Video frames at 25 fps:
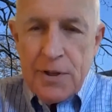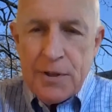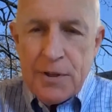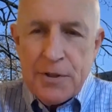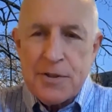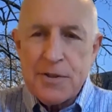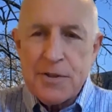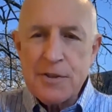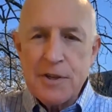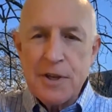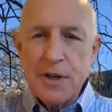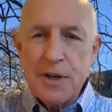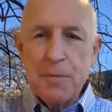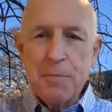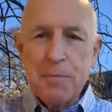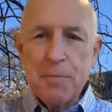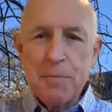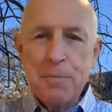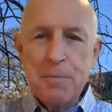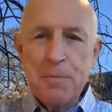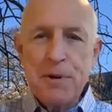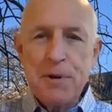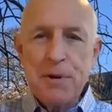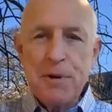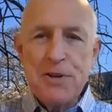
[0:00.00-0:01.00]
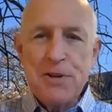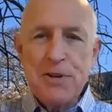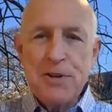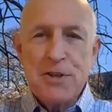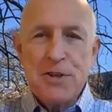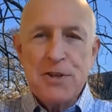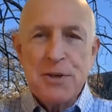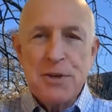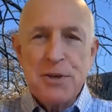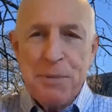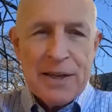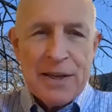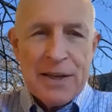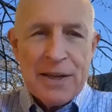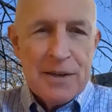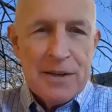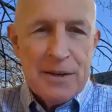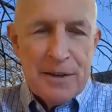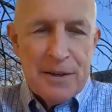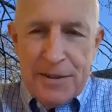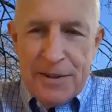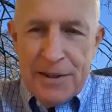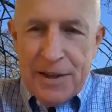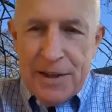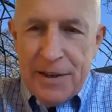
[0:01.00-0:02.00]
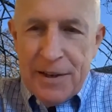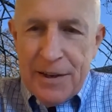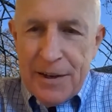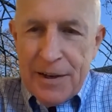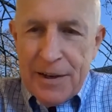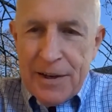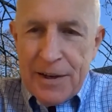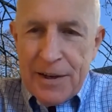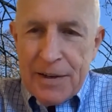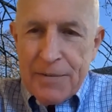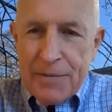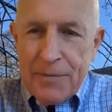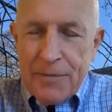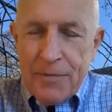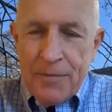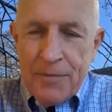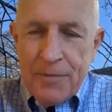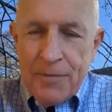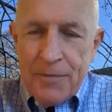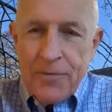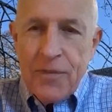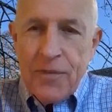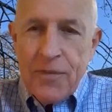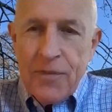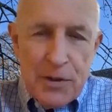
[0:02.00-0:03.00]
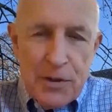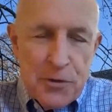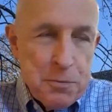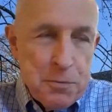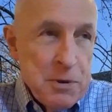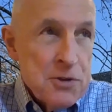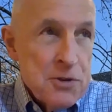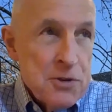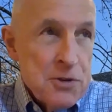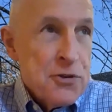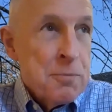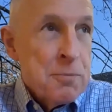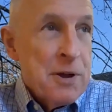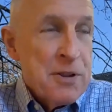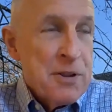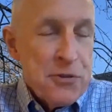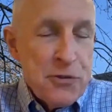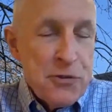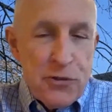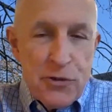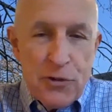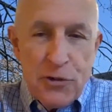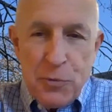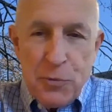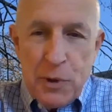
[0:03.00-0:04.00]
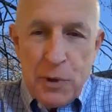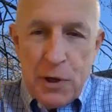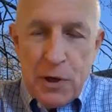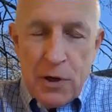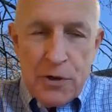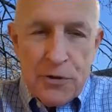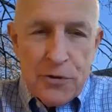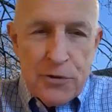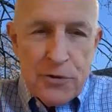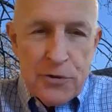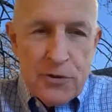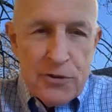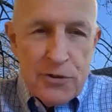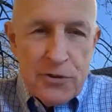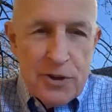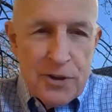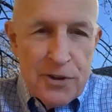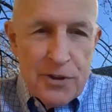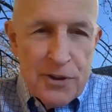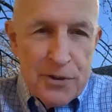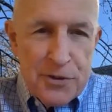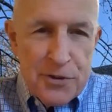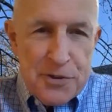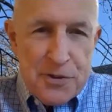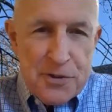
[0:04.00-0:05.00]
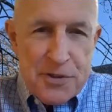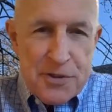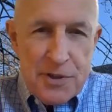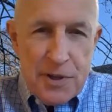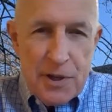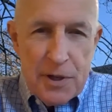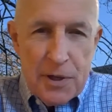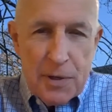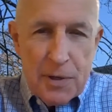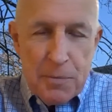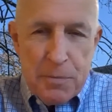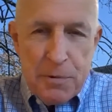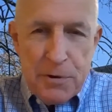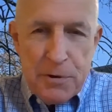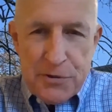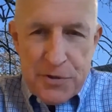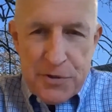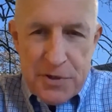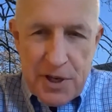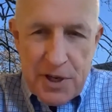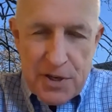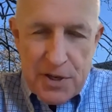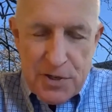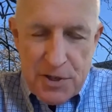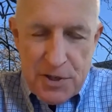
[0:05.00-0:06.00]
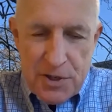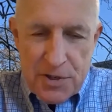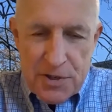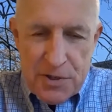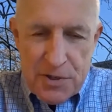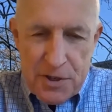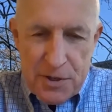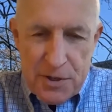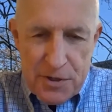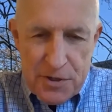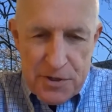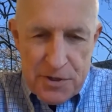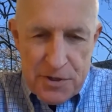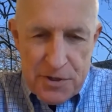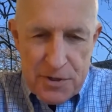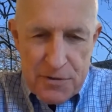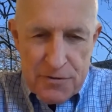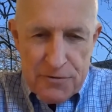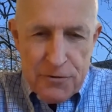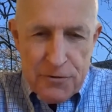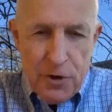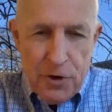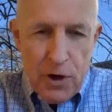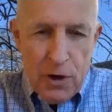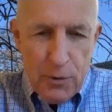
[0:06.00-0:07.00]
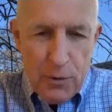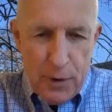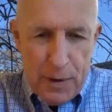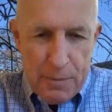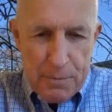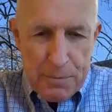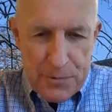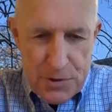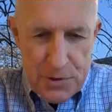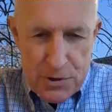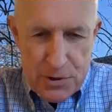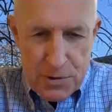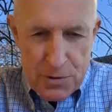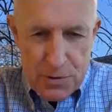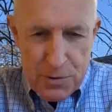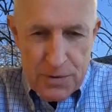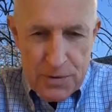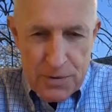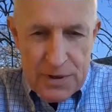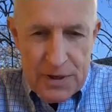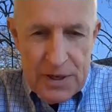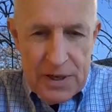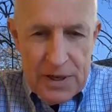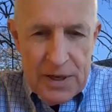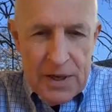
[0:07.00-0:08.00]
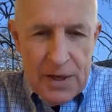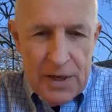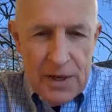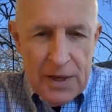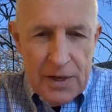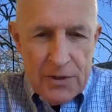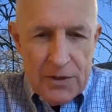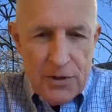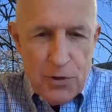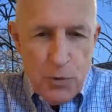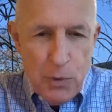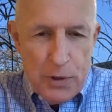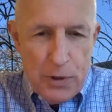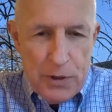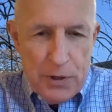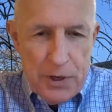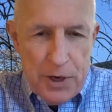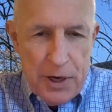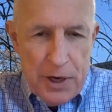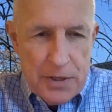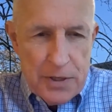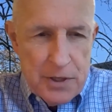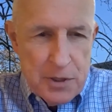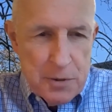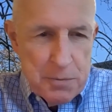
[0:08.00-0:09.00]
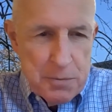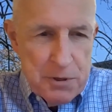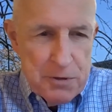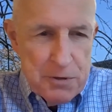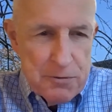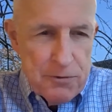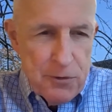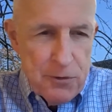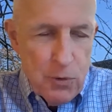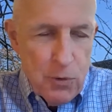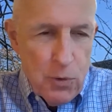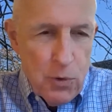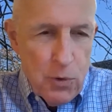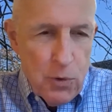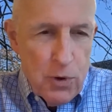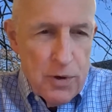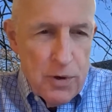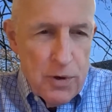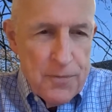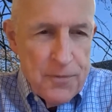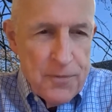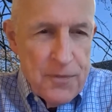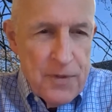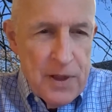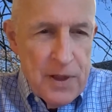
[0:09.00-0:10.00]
It's a pleasure to be back here. It's been some months since we last did this presentation, so this is a follow-up to the one that I did before.